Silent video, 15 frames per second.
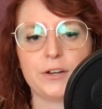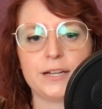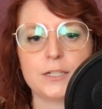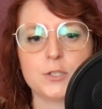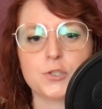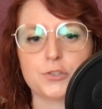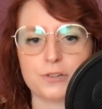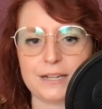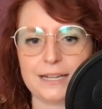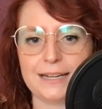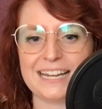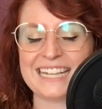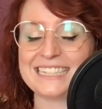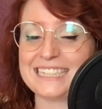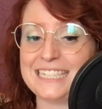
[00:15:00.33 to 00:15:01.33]
history,
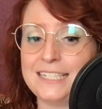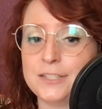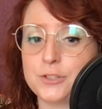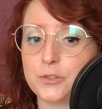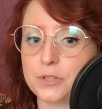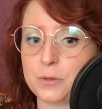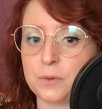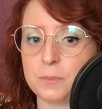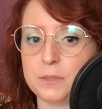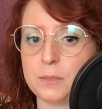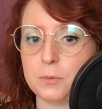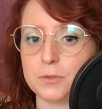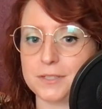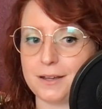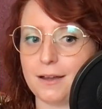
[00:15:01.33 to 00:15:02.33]
at least 31
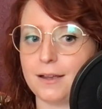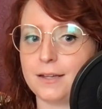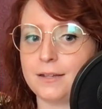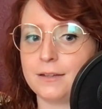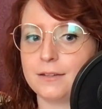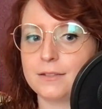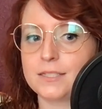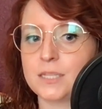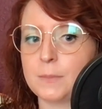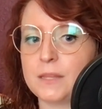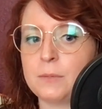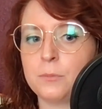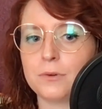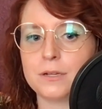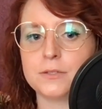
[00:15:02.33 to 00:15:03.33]
people died, some of
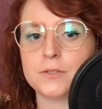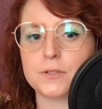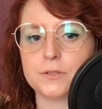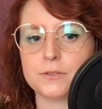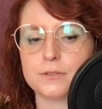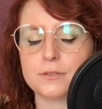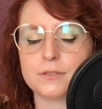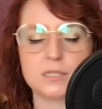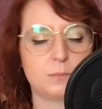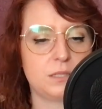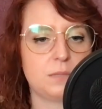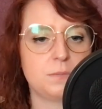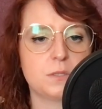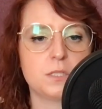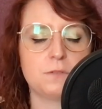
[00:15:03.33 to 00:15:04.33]
them racers, some of
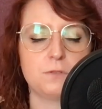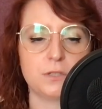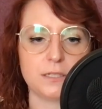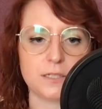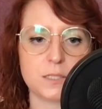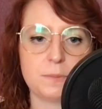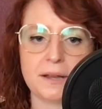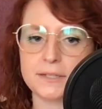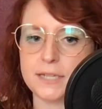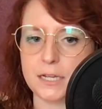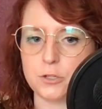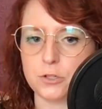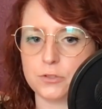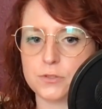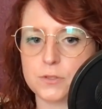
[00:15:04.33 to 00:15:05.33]
them civilian
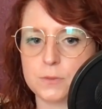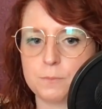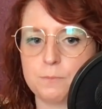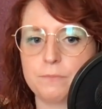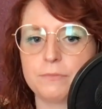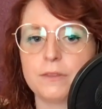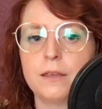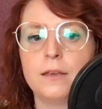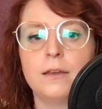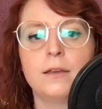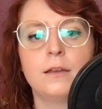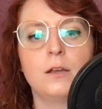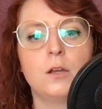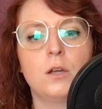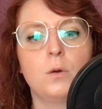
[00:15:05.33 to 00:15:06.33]
spectators.
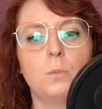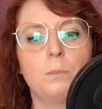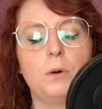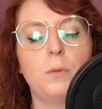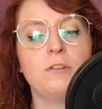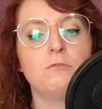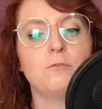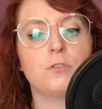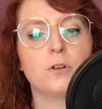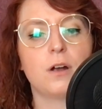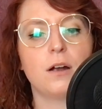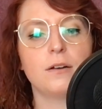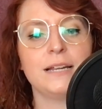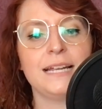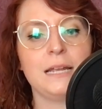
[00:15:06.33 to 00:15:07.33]
But when
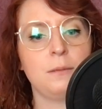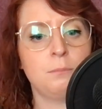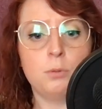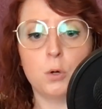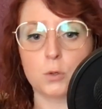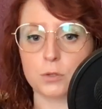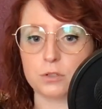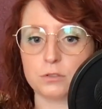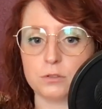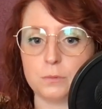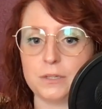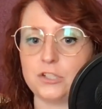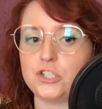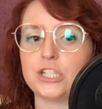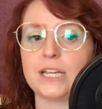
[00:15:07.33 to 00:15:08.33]
Ferrari importer
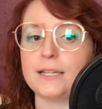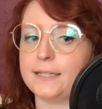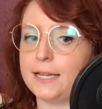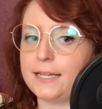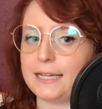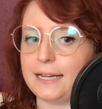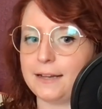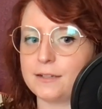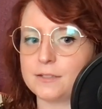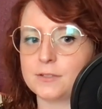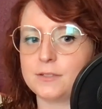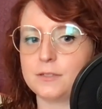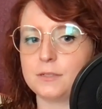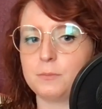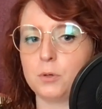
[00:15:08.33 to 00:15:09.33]
Luigi Chinetti
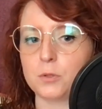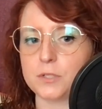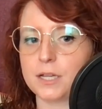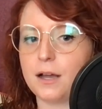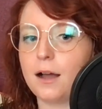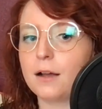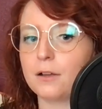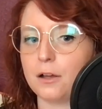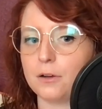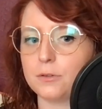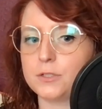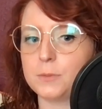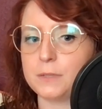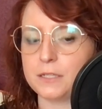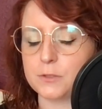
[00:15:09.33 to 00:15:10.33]
asked Portago
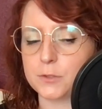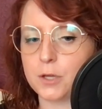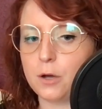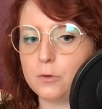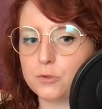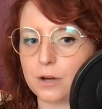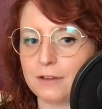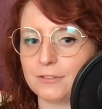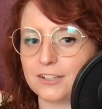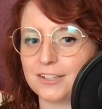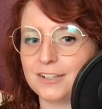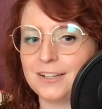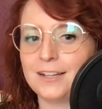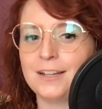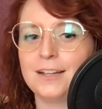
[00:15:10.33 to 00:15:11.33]
to be his co-driver,
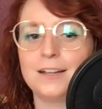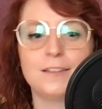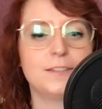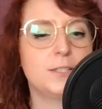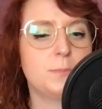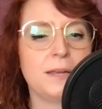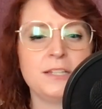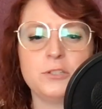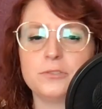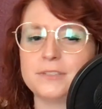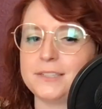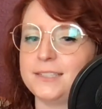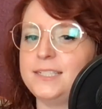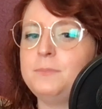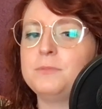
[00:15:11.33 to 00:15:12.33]
the Spaniard
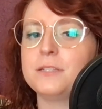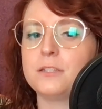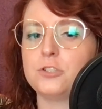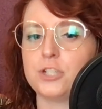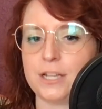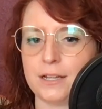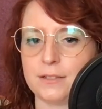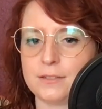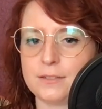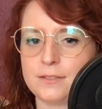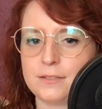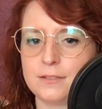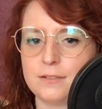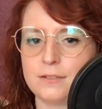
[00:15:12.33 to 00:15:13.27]
leaped at the chance.